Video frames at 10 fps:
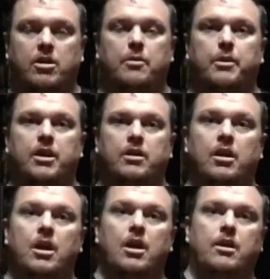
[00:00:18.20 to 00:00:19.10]
all come
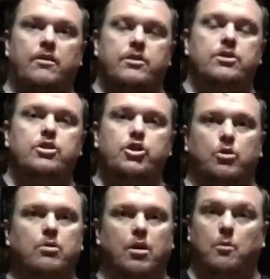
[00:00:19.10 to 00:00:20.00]
in. This is a
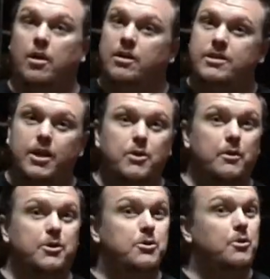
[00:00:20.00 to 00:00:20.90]
tour. We're gonna take
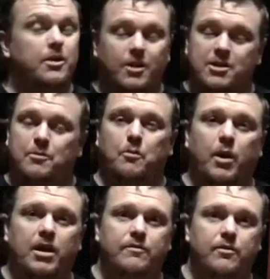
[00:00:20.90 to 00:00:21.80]
you on a tour. You guys have been
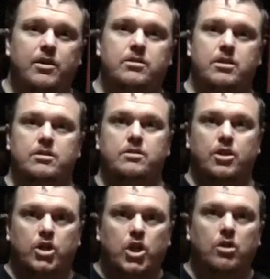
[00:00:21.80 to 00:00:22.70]
waiting for this. This is
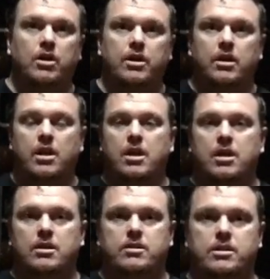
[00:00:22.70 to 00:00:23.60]
the current
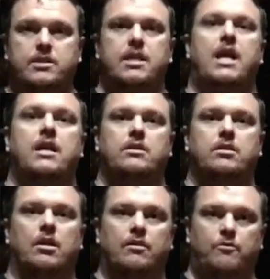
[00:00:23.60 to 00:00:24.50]

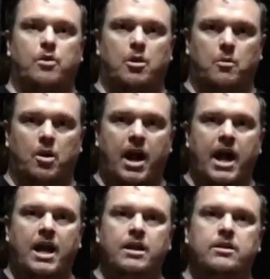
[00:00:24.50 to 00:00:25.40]
state of where we're
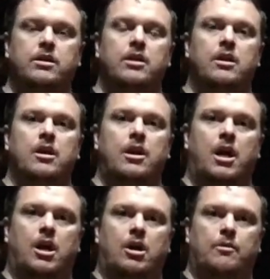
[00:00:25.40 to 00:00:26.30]
at.
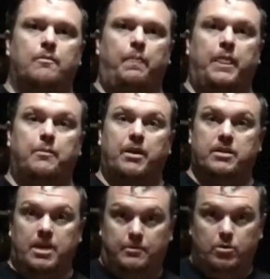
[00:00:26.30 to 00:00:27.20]
Um, now by
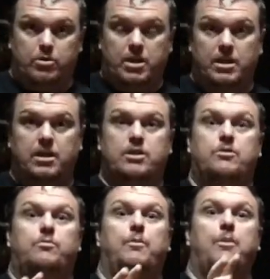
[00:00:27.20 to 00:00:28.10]
the time you see
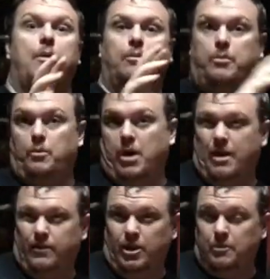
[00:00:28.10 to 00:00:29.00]
this, we probably will
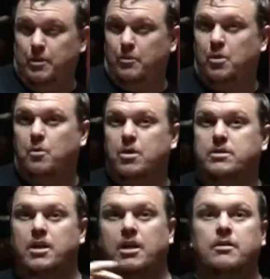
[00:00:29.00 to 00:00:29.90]
have a little bit more
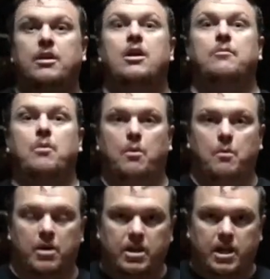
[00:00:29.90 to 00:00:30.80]
work done, but we
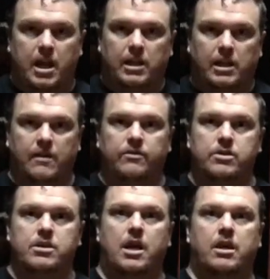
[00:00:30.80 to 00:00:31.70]
wanted to kind of
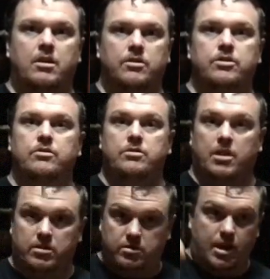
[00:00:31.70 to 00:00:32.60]
level set here so you
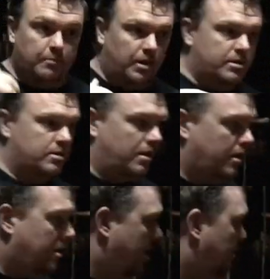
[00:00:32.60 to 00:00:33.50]
see. So Sam, let's
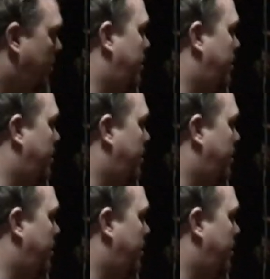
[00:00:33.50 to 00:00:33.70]
uh, come